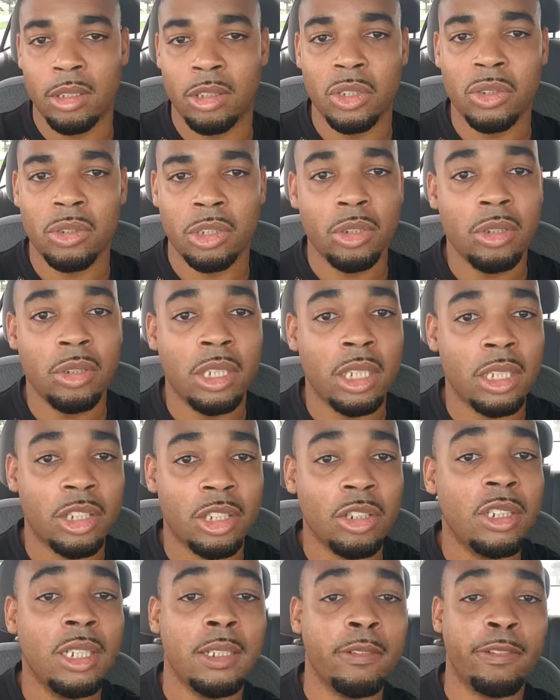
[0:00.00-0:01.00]
You
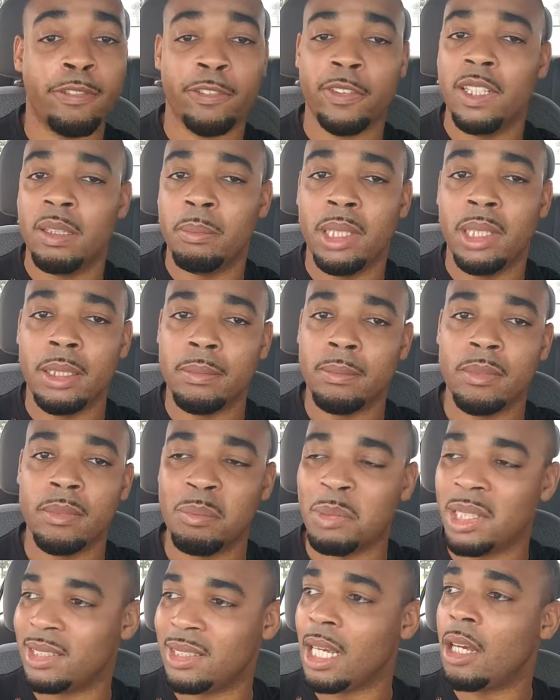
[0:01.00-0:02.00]
couldn't have freed me,
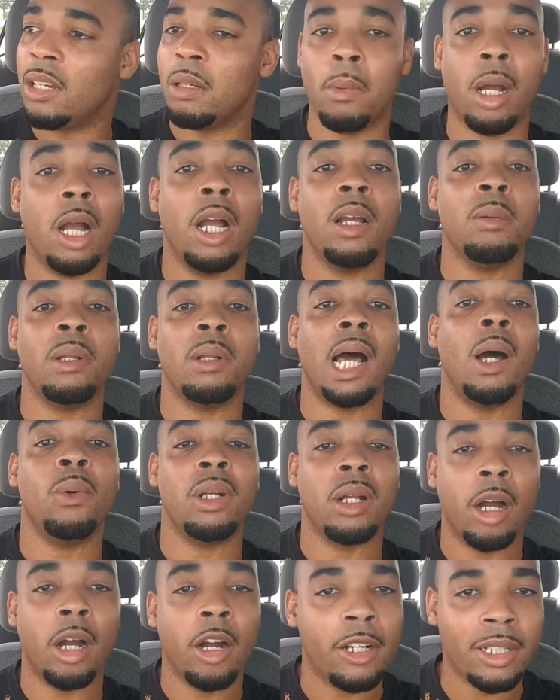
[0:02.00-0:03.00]
because I
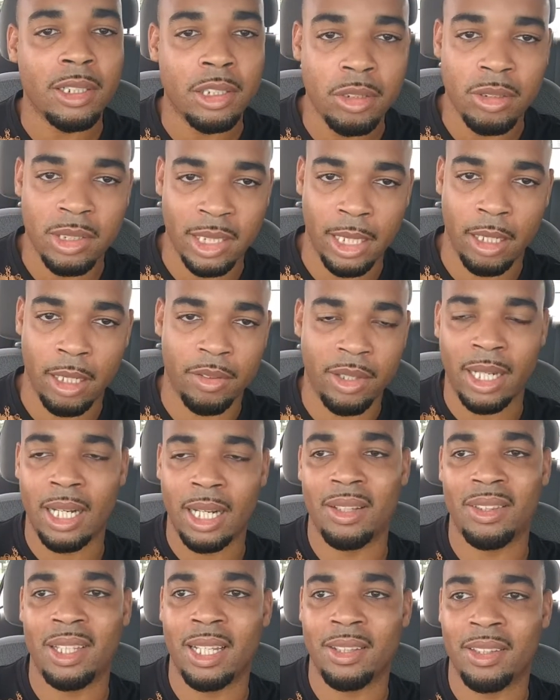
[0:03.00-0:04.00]
would have argued you down
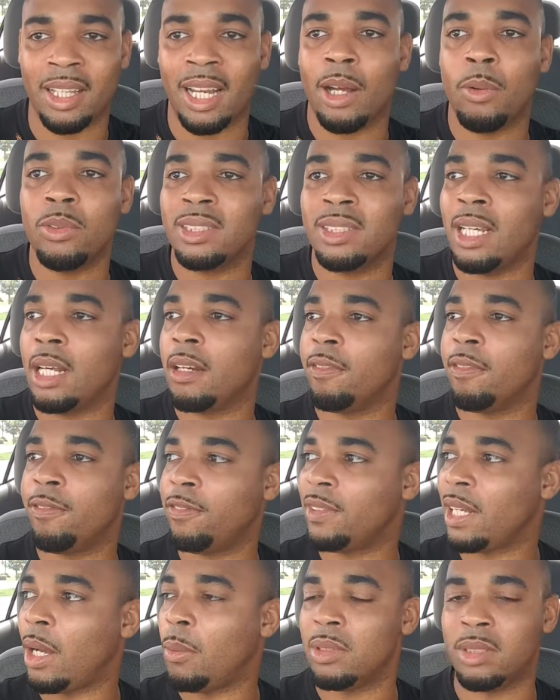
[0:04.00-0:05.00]
that I was not
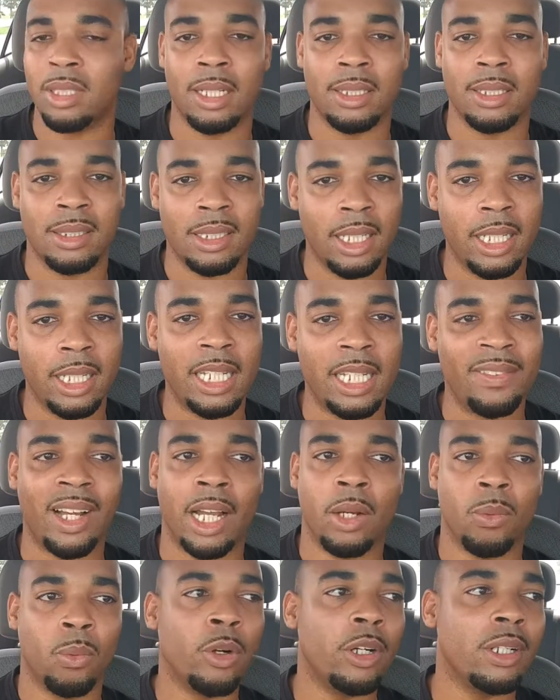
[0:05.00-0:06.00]
a slave.
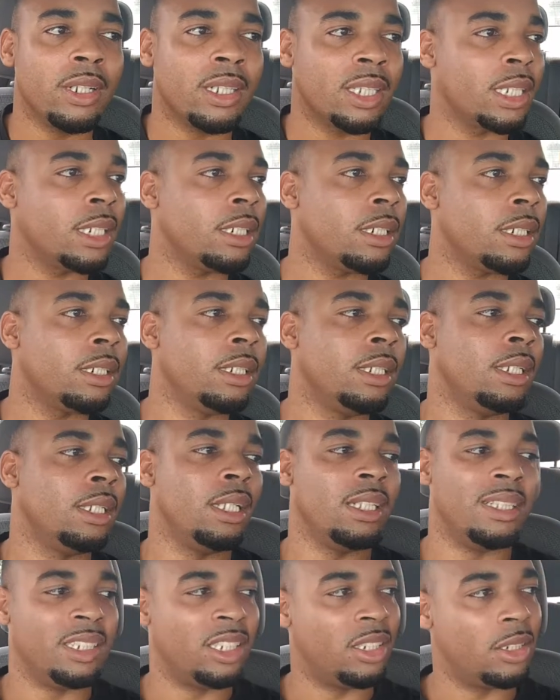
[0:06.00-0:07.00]
I work here.
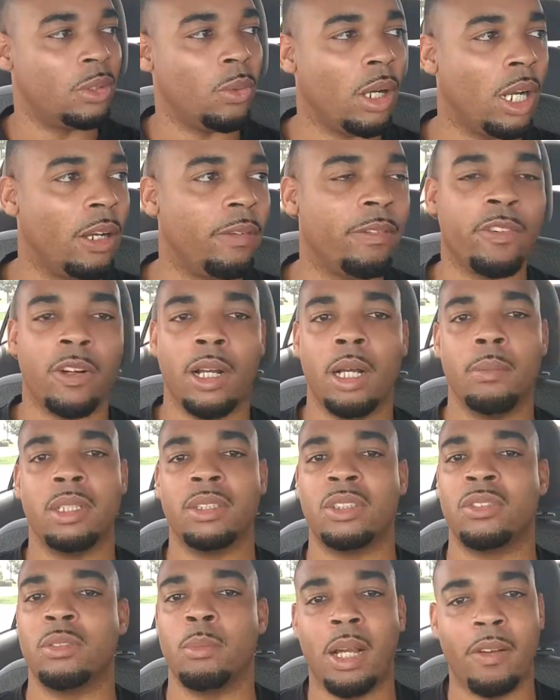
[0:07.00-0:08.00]
This is where I'm from.
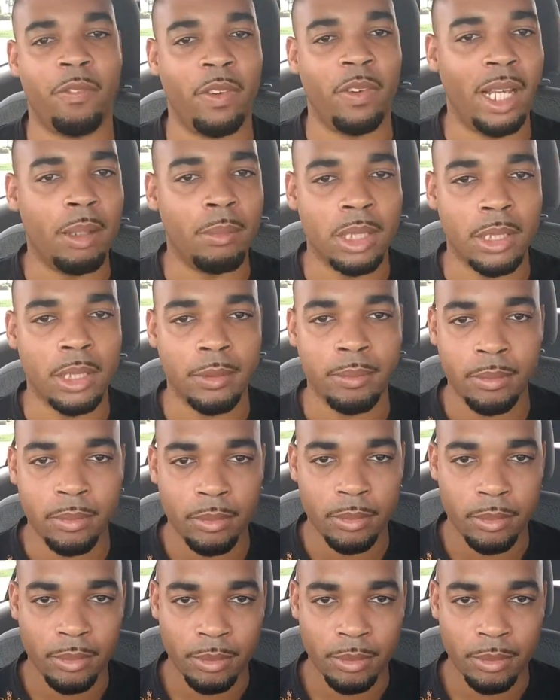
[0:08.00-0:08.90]
This is my family.